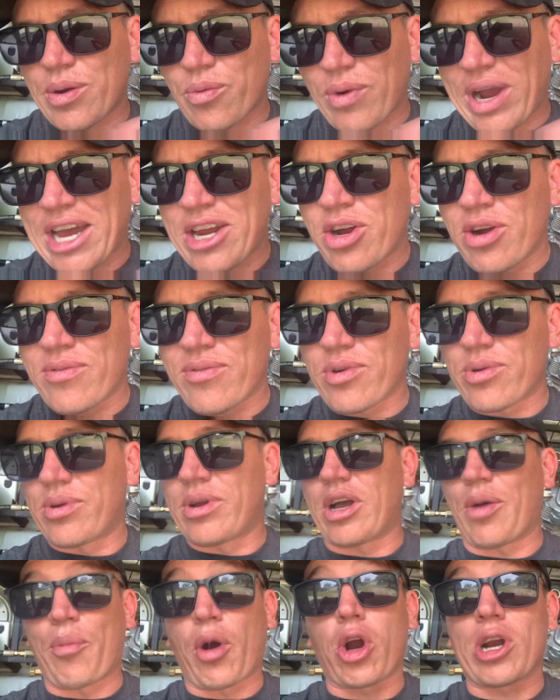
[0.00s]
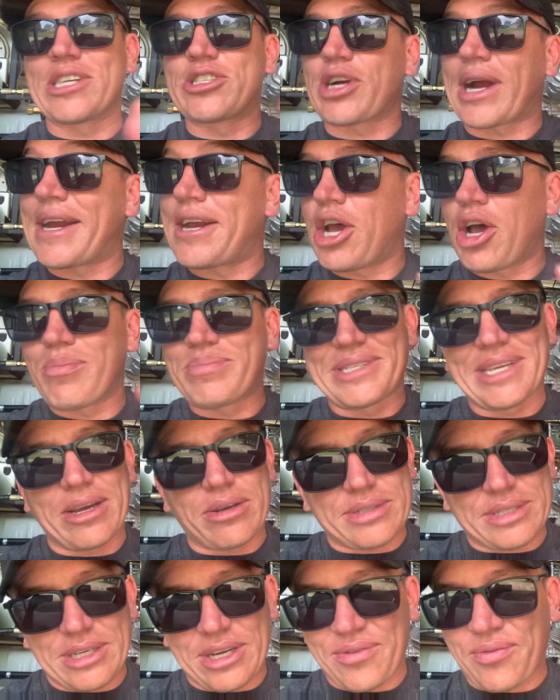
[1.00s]
right over. I'm already trying to upsell
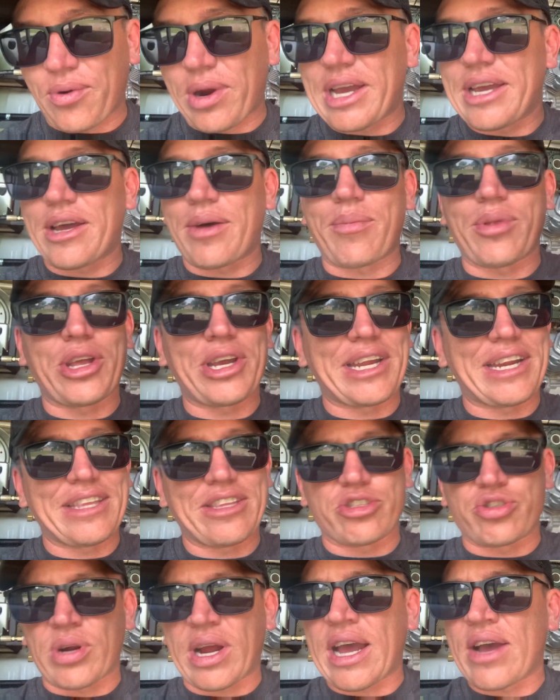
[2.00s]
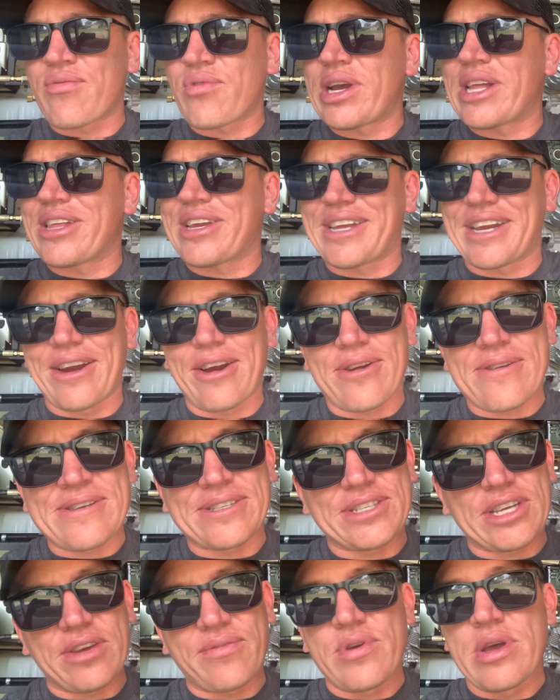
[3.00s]
stuff, right? I'm looking at the driveway, looking at other
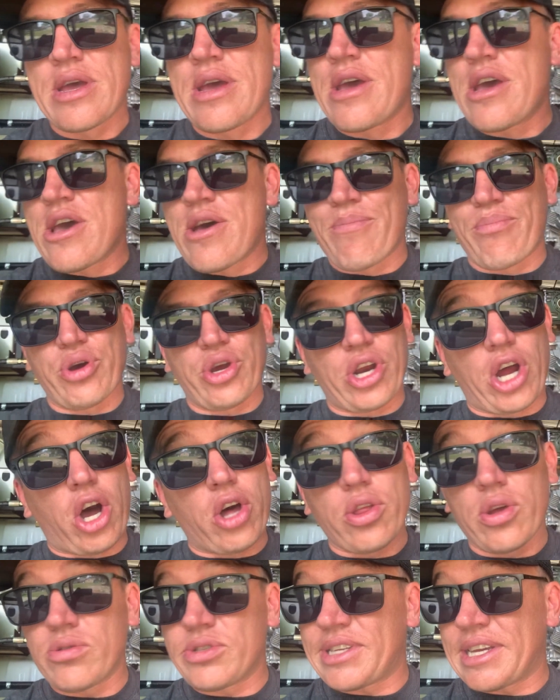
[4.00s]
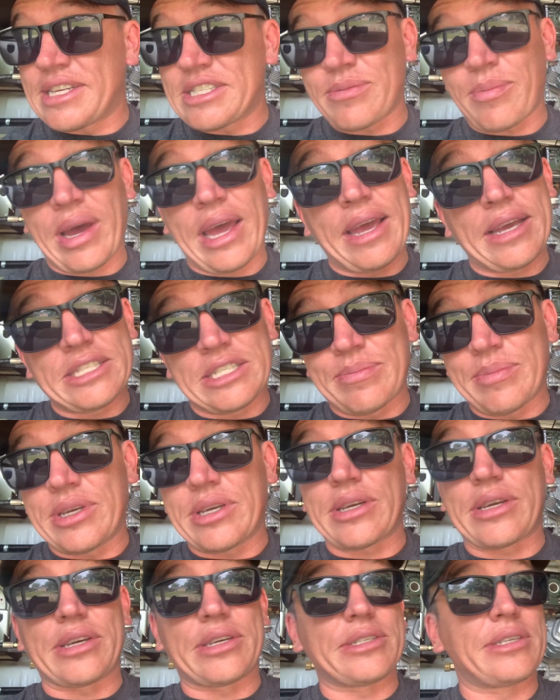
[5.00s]
stuff, putting all those things in my estimate
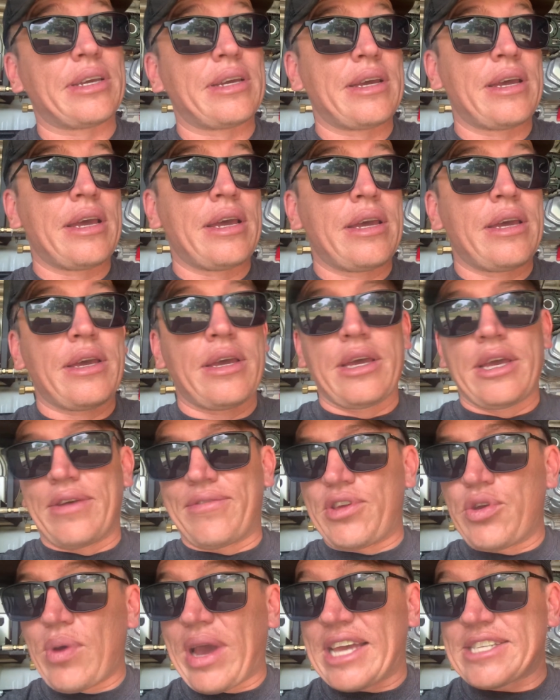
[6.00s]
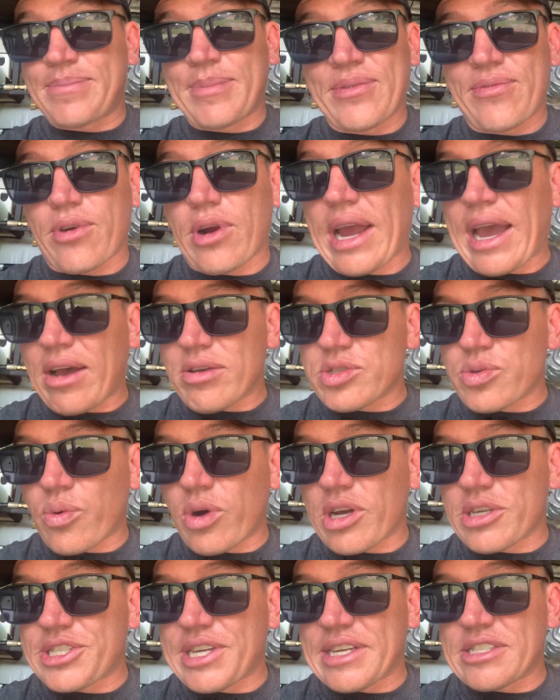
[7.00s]
because if you ask me for a house
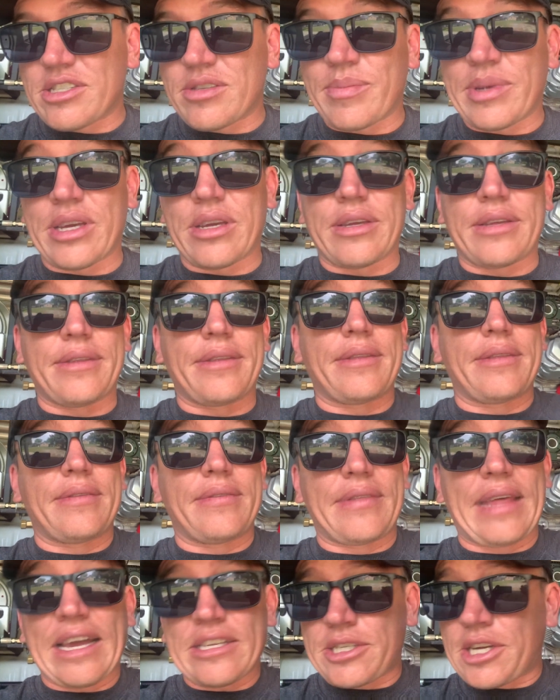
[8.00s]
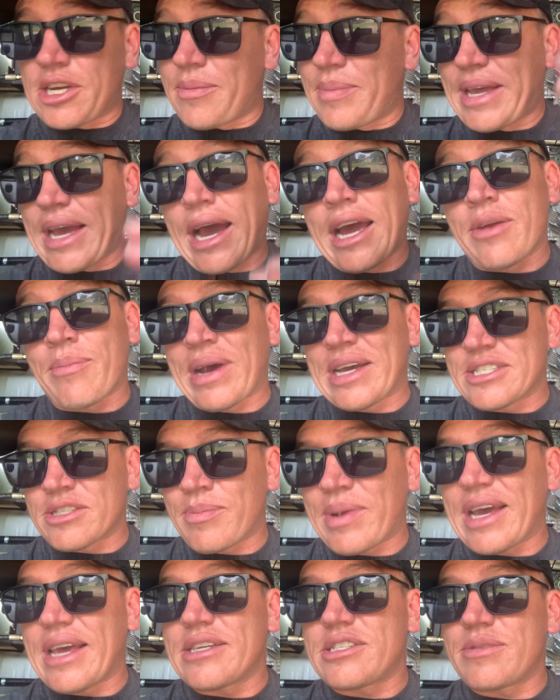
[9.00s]
wash estimate that's going to be itemized in
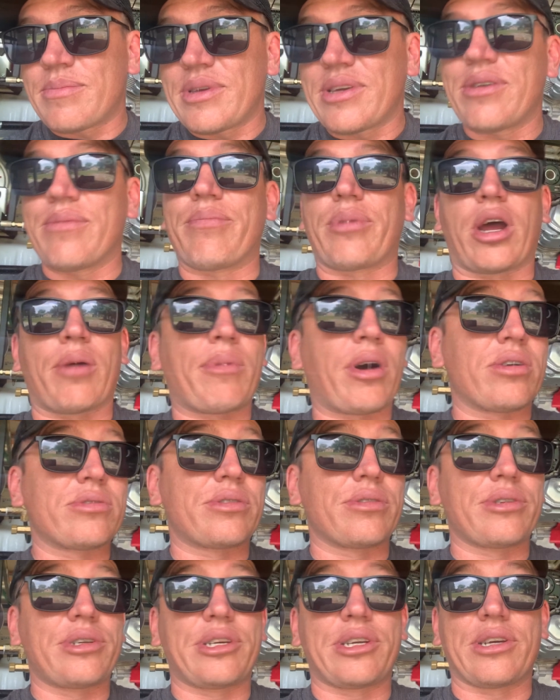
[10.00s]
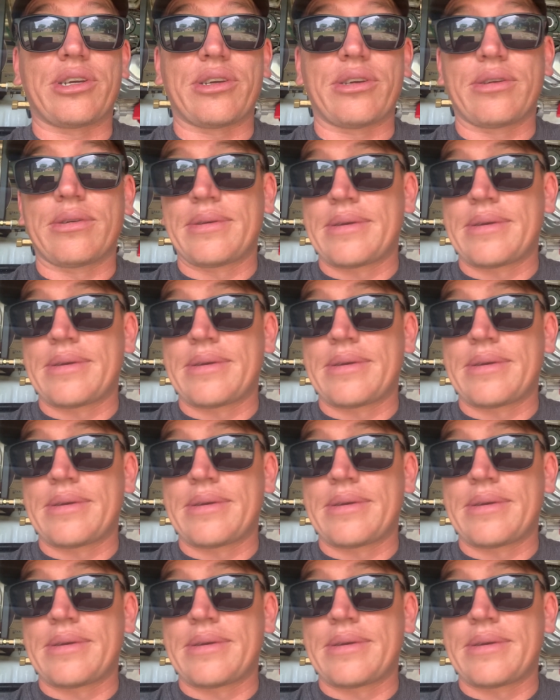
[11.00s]
my estimate, but I'm also going to